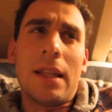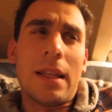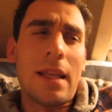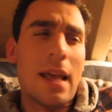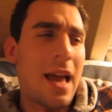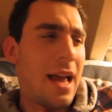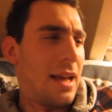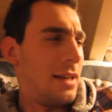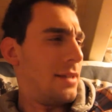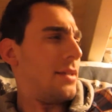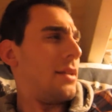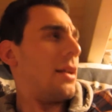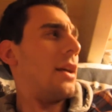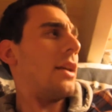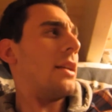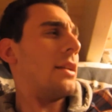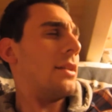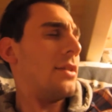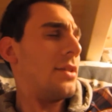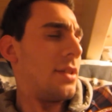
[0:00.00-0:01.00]
Yes, I
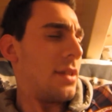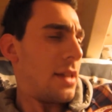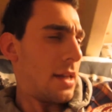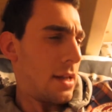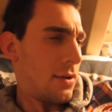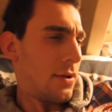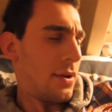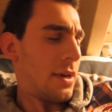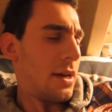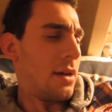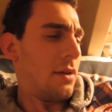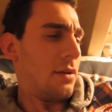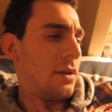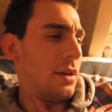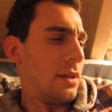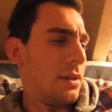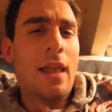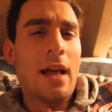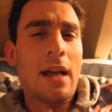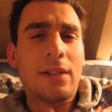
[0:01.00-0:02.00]
can still hear
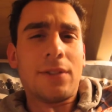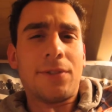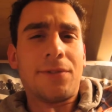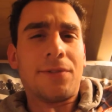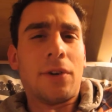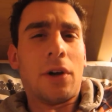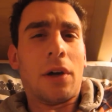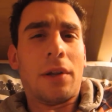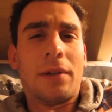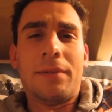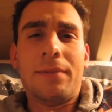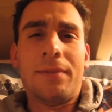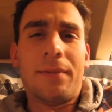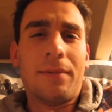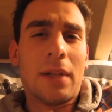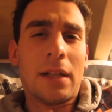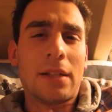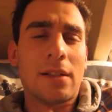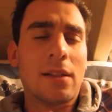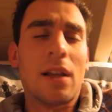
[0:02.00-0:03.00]
it. That's fun.
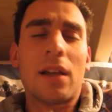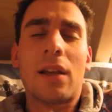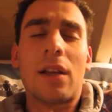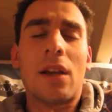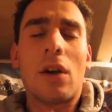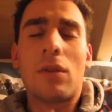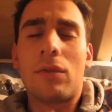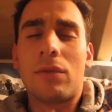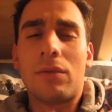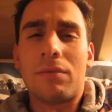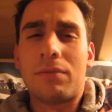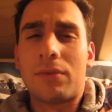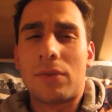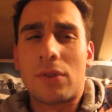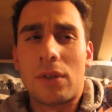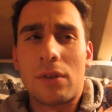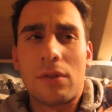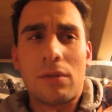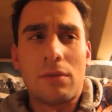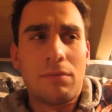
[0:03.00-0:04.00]
That's like going
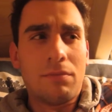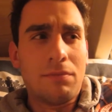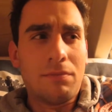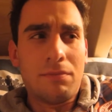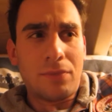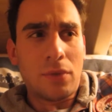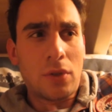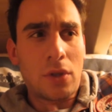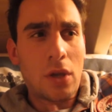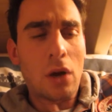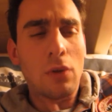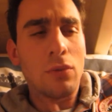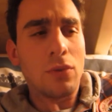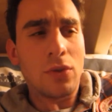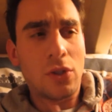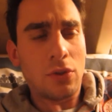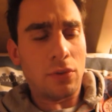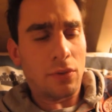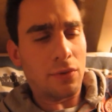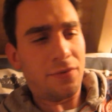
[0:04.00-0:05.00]
to go
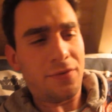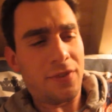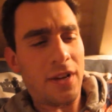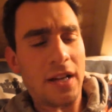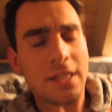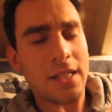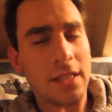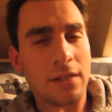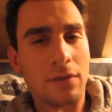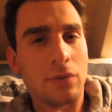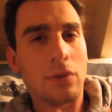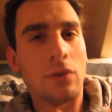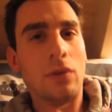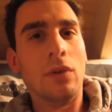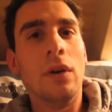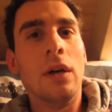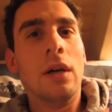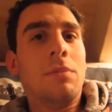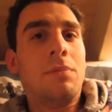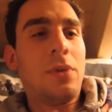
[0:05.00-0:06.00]
to a
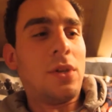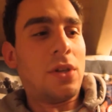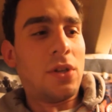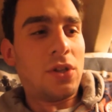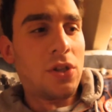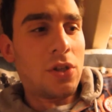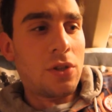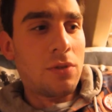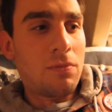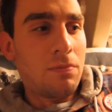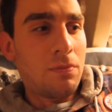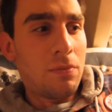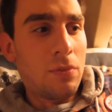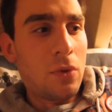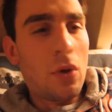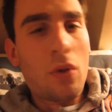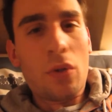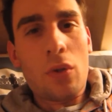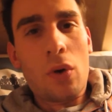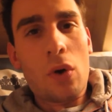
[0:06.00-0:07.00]
festival because
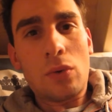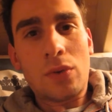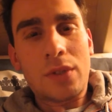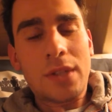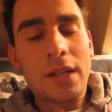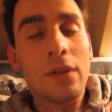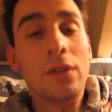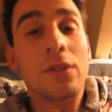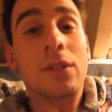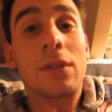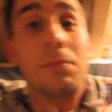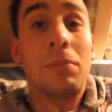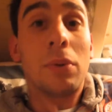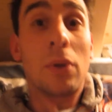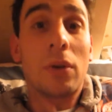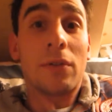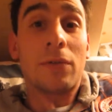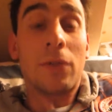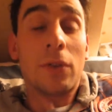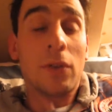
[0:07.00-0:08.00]
all the hotels are
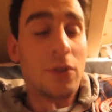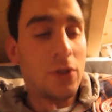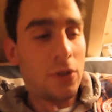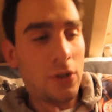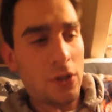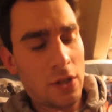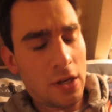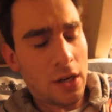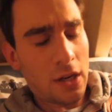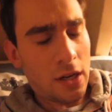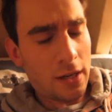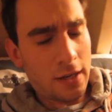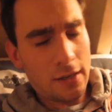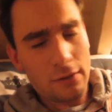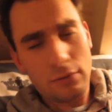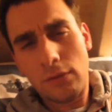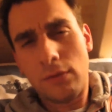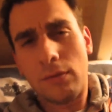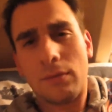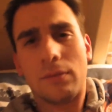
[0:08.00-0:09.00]
booked full. So you're like,
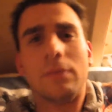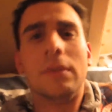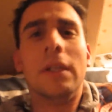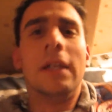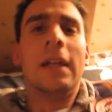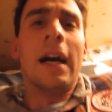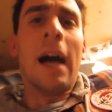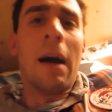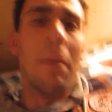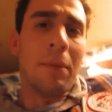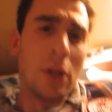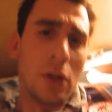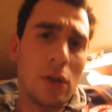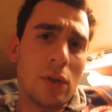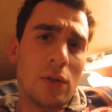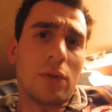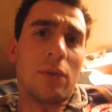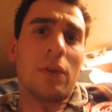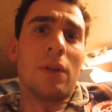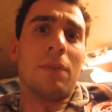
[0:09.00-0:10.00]
I'm gonna
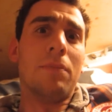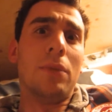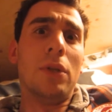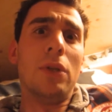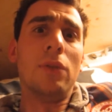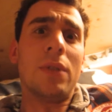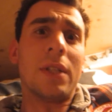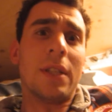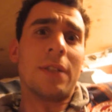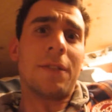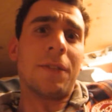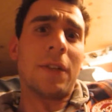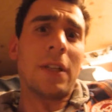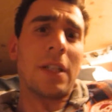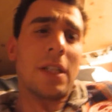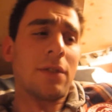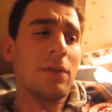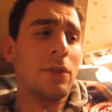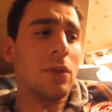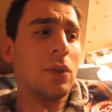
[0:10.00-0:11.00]
go to a music
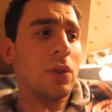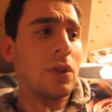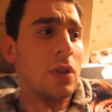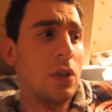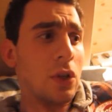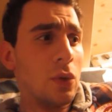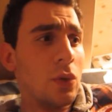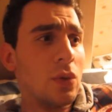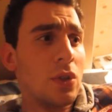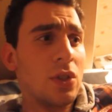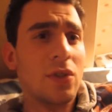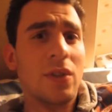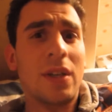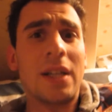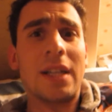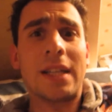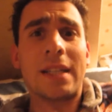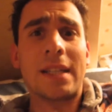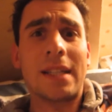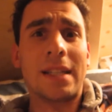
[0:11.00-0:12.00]
festival and go and
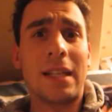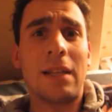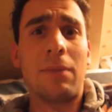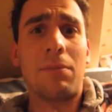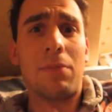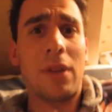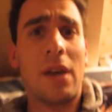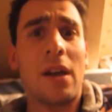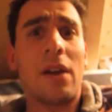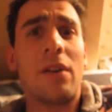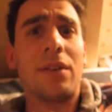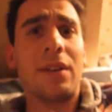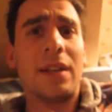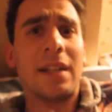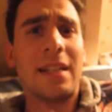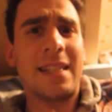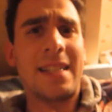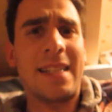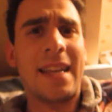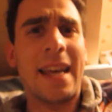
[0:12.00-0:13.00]
try to sleep there in
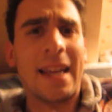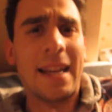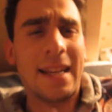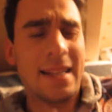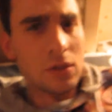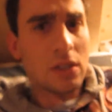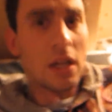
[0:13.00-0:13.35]
a tent.